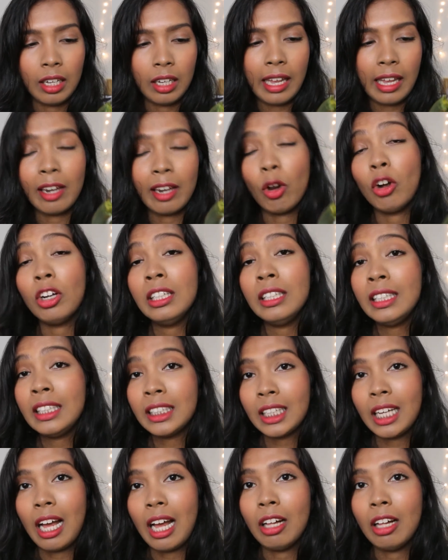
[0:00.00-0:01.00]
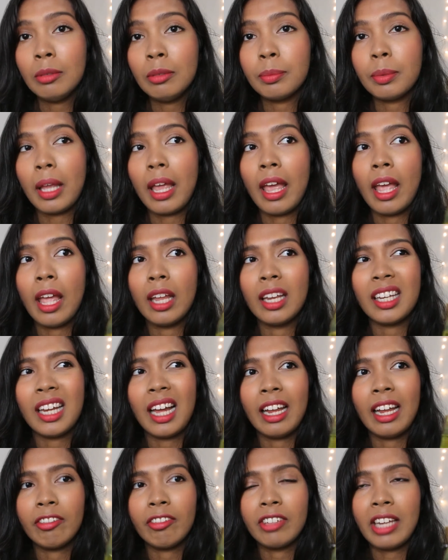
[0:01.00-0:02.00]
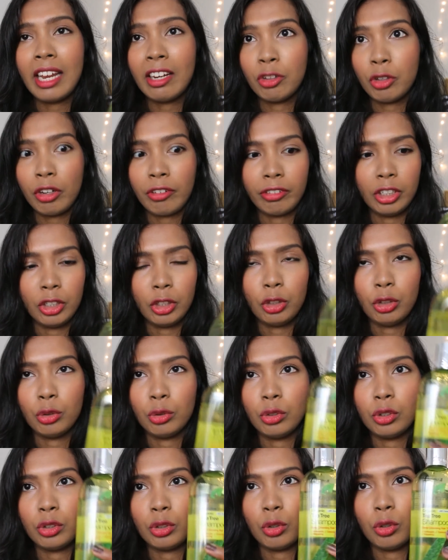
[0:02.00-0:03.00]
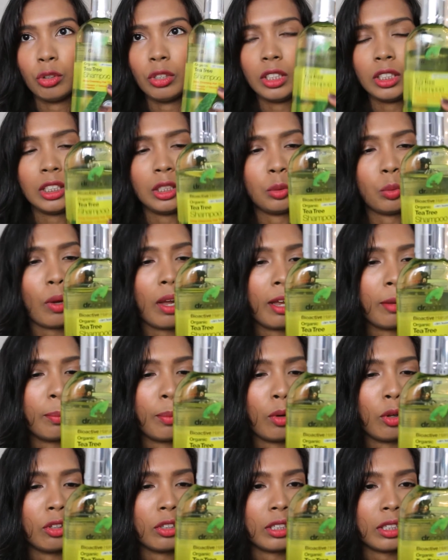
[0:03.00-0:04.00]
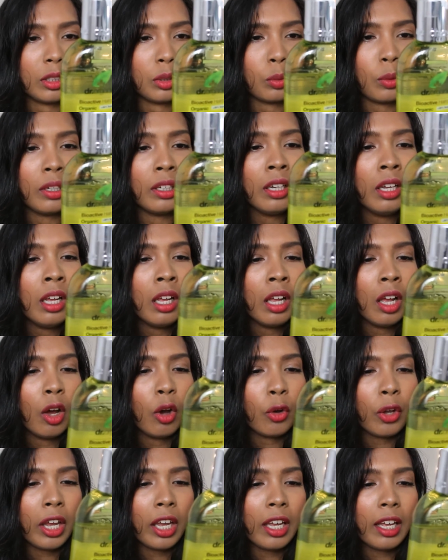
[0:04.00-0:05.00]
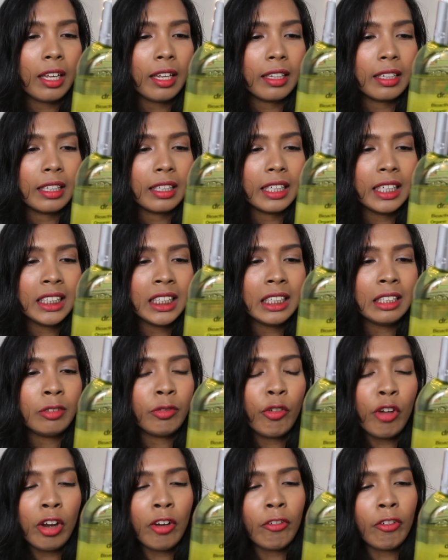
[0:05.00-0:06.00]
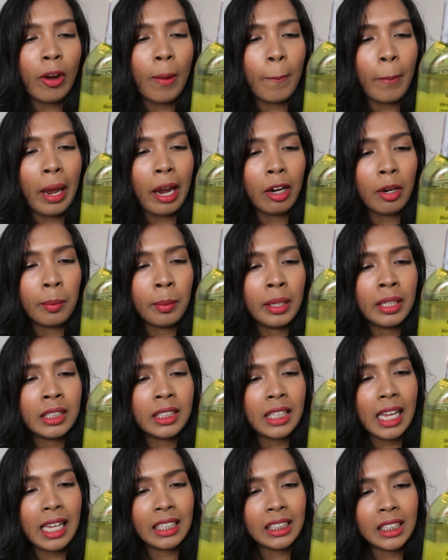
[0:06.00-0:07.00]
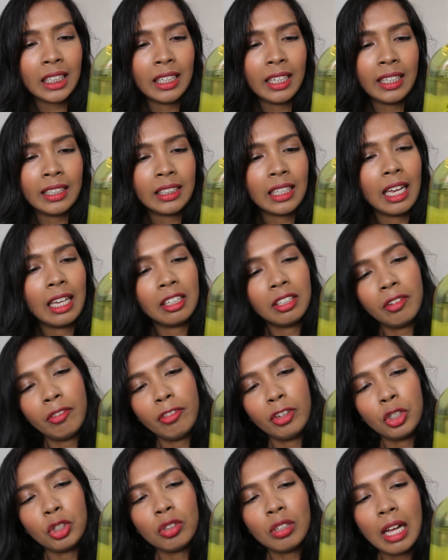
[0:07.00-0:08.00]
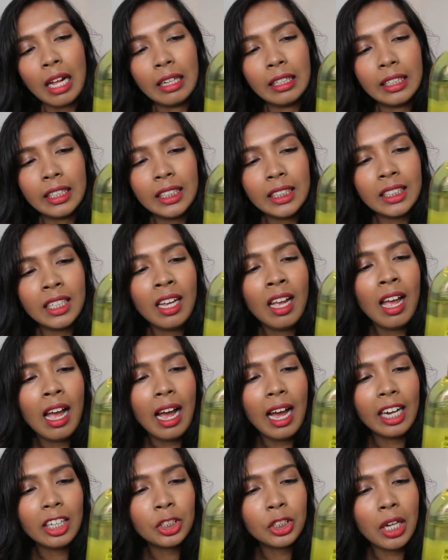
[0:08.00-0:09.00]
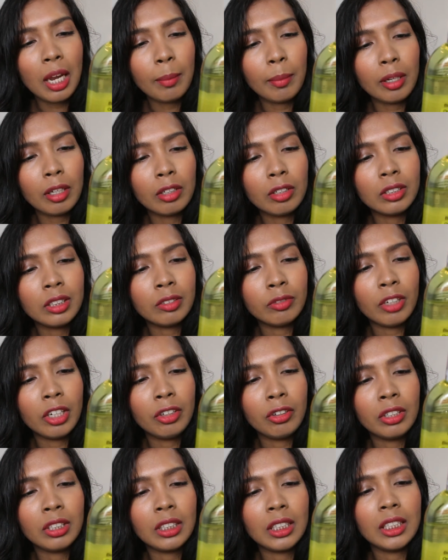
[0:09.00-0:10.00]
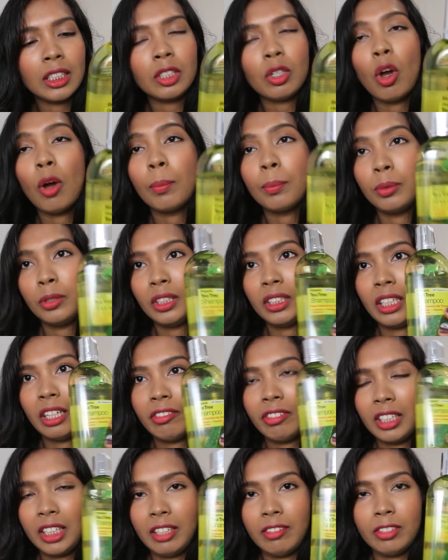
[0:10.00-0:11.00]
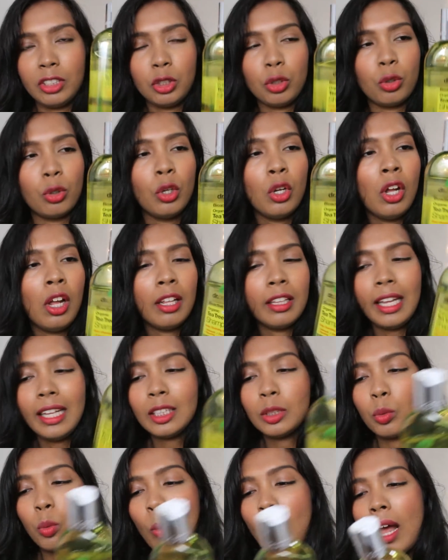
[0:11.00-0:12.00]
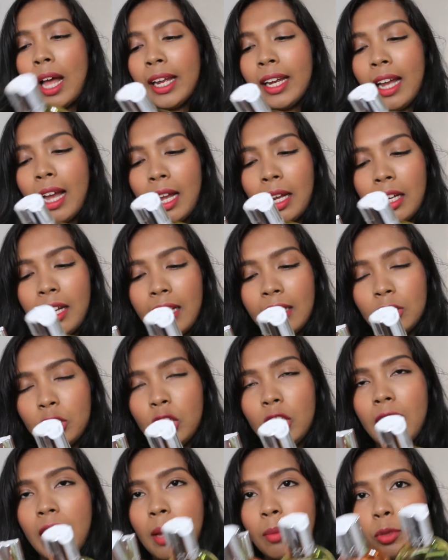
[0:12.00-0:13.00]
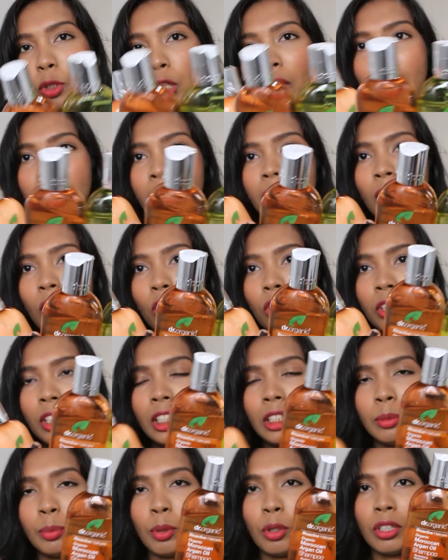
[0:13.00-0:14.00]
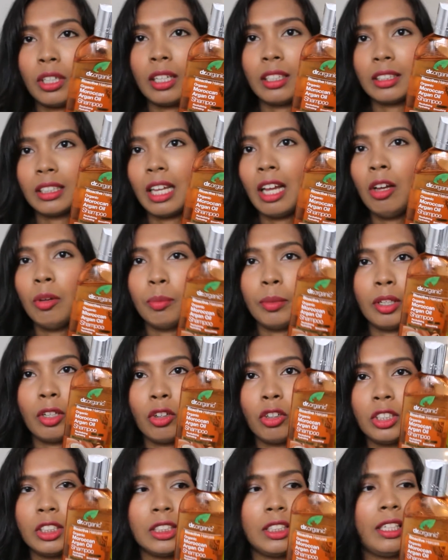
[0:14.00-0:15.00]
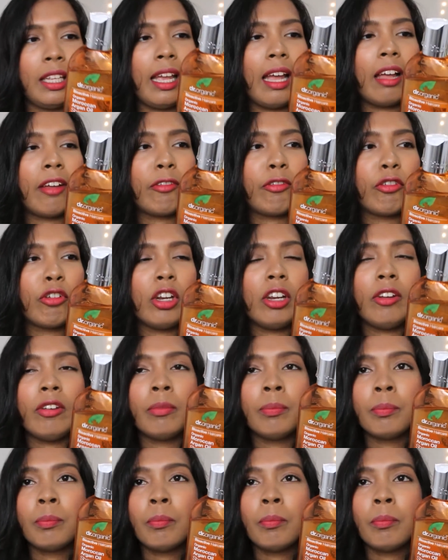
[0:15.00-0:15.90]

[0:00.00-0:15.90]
an oily scalp and I have dandruff issues, so this is why I bought this one. Okay, this is free from parabens, SLS, artificial colors, harsh chemicals, fragrances, or preservatives. So that's why I actually am trying all these products out, because they are free